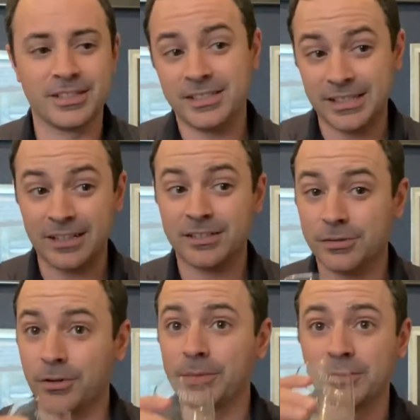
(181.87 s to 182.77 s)
This
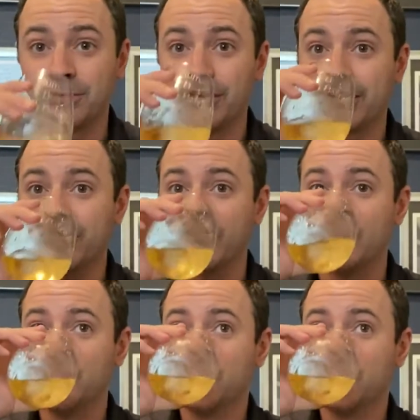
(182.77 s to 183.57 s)
Texas rum is very good.